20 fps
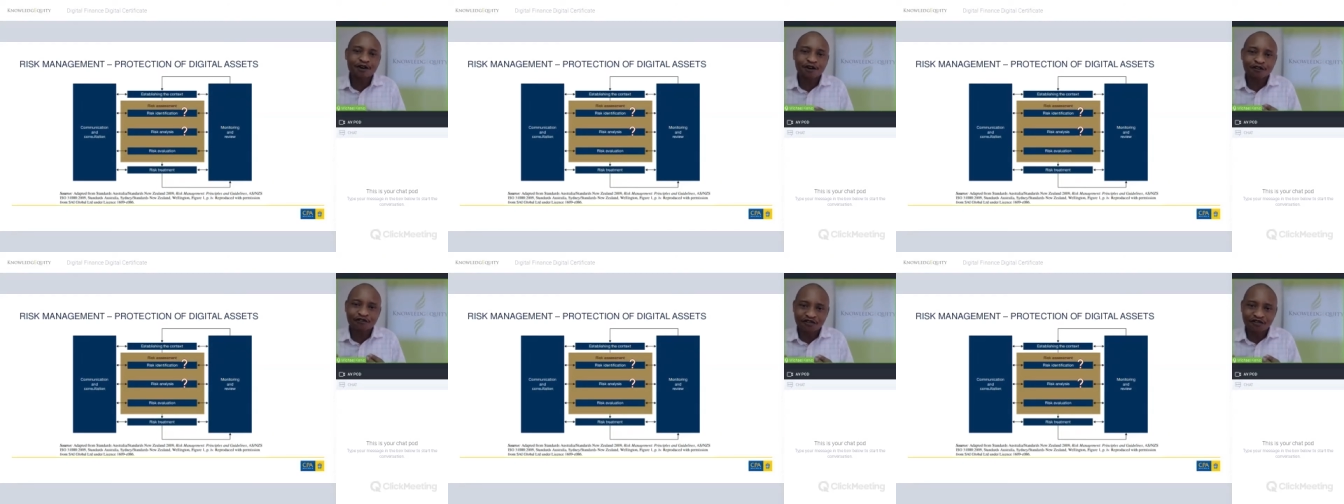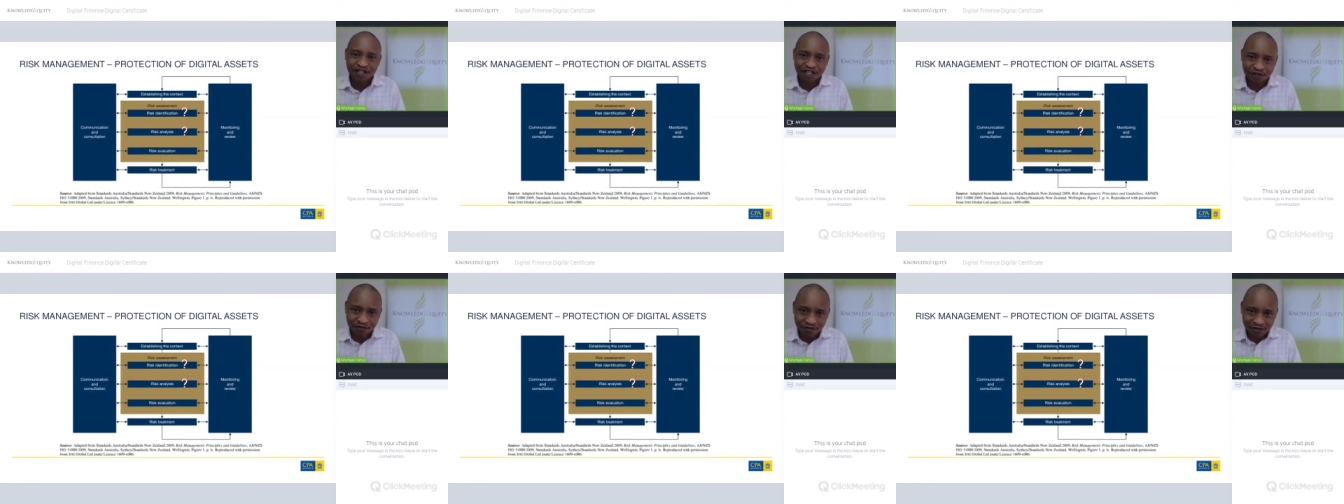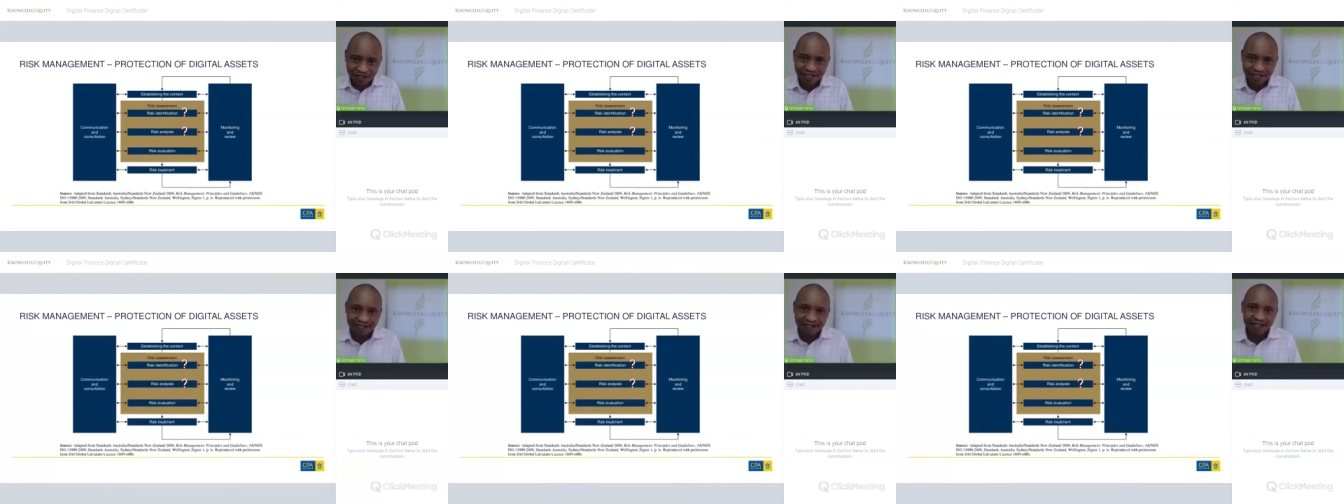of this
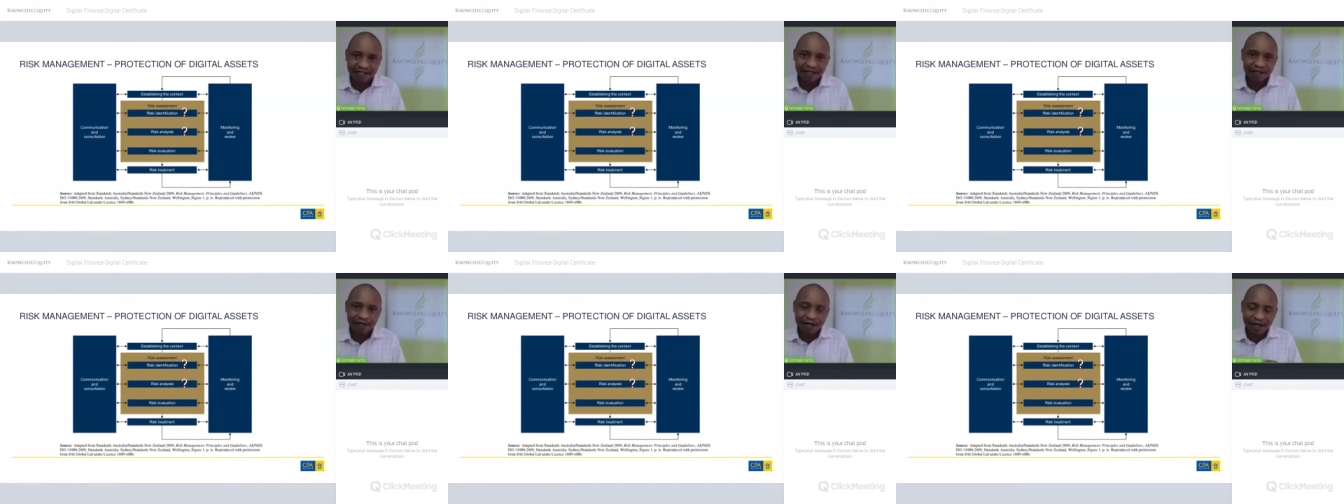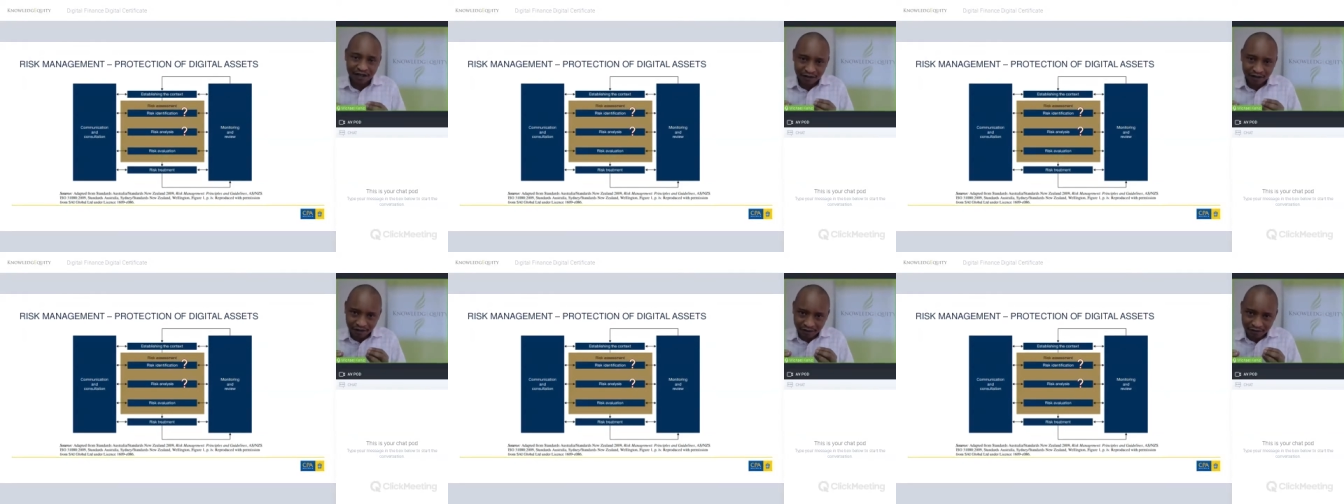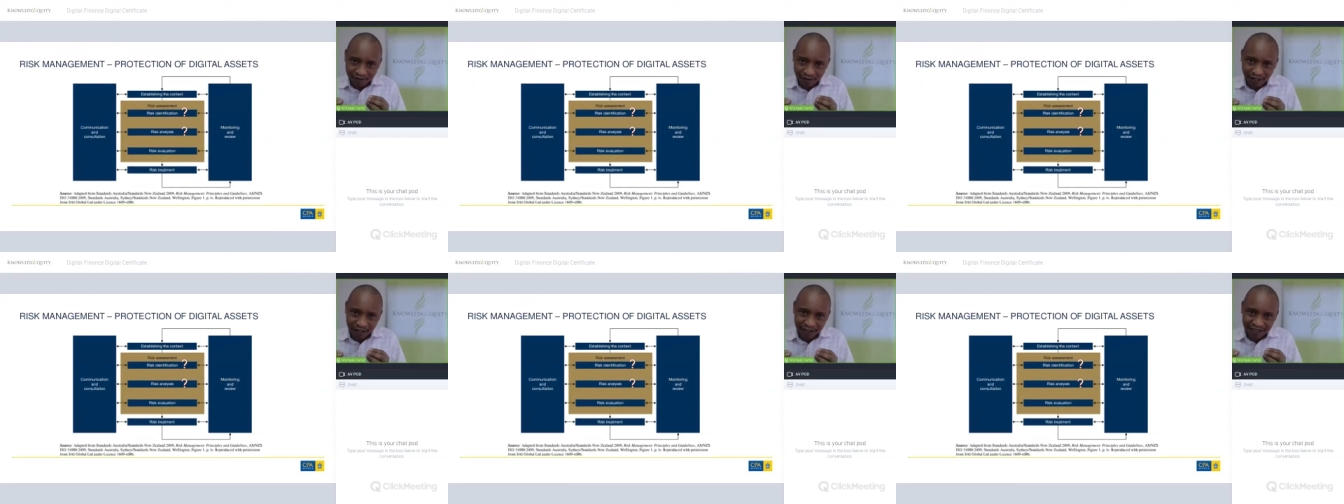risk
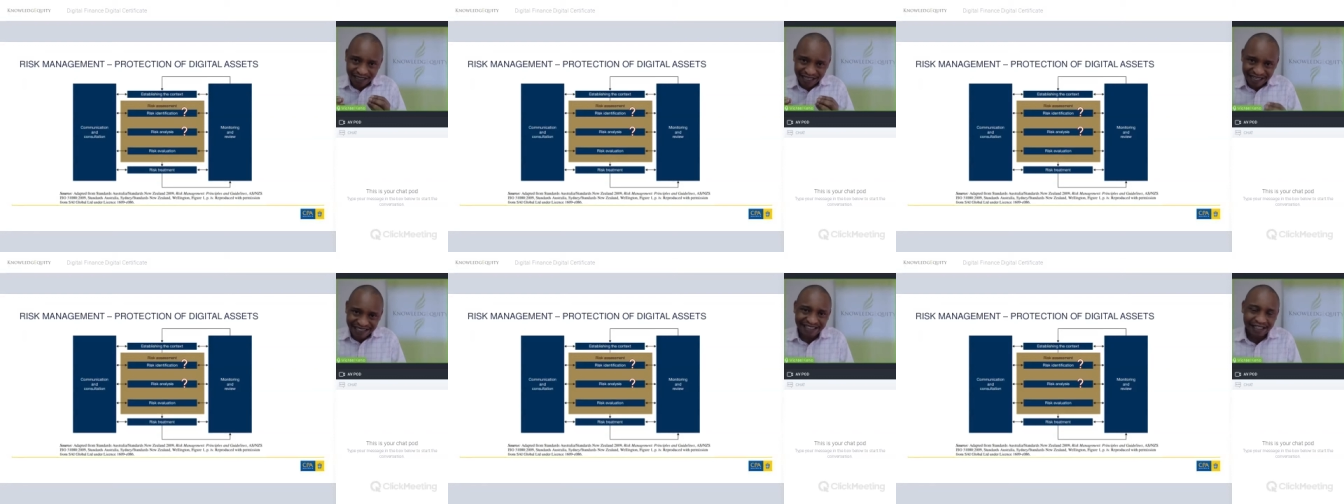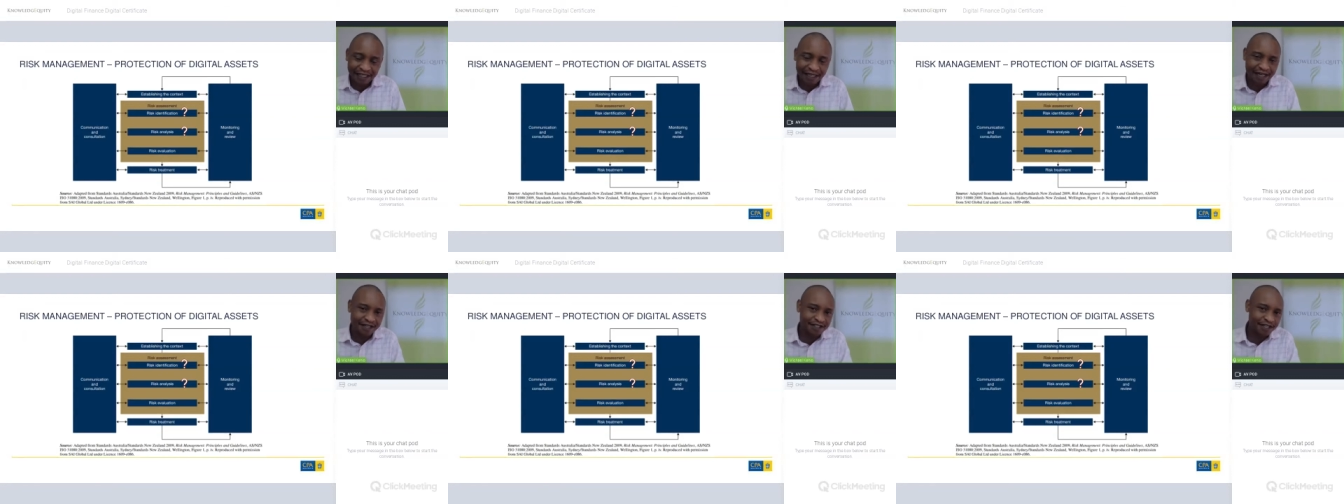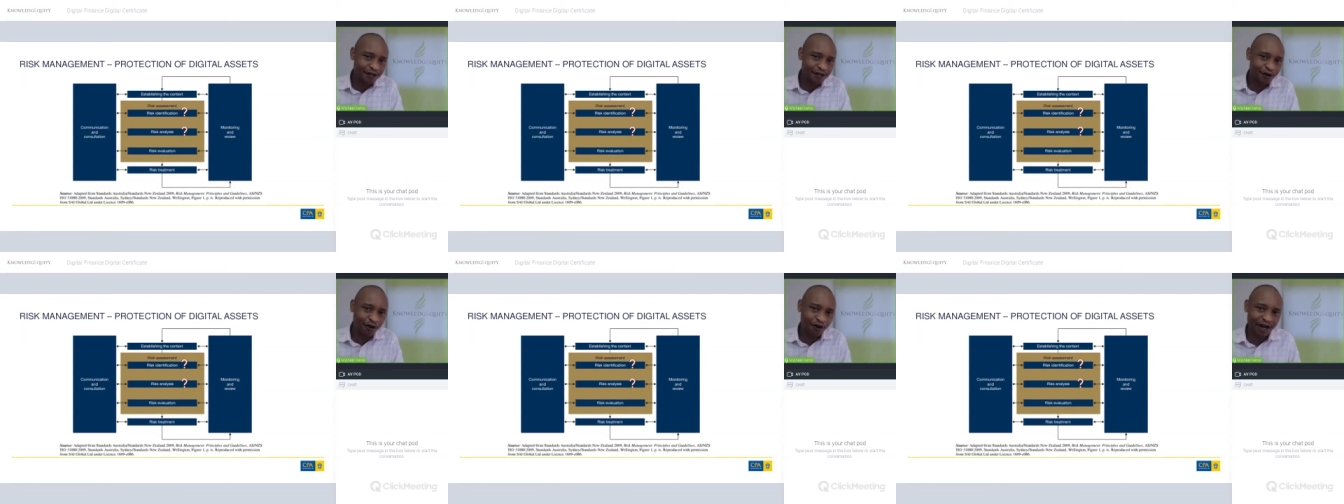
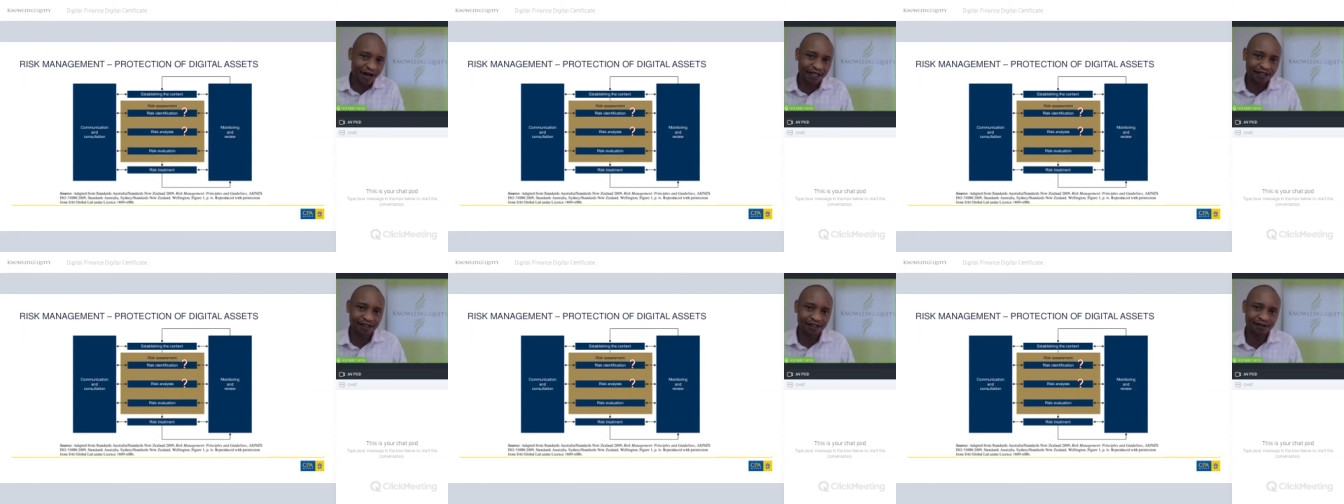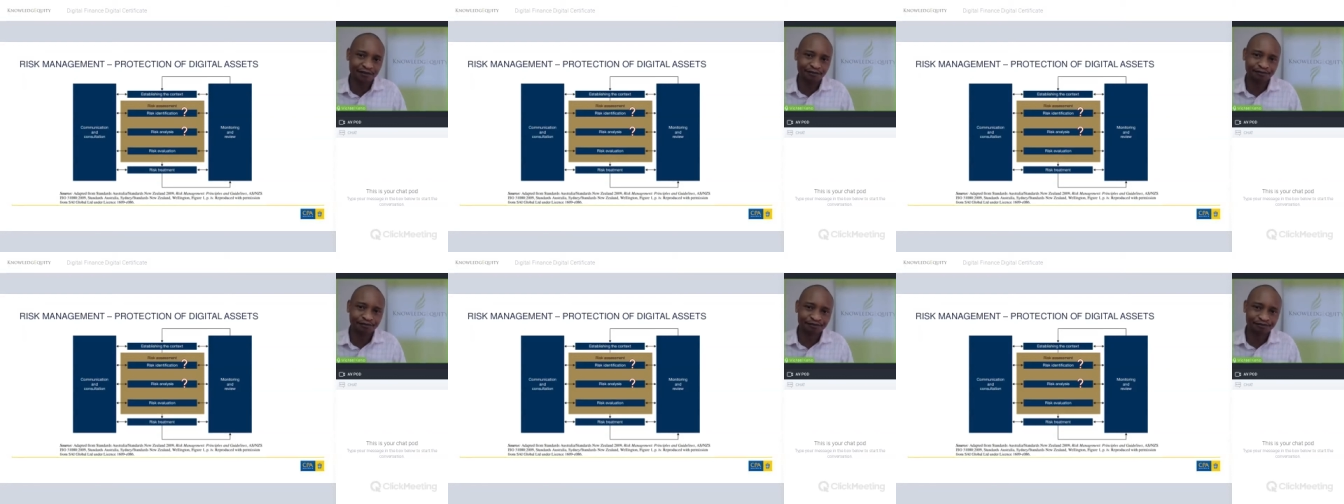calculated correctly?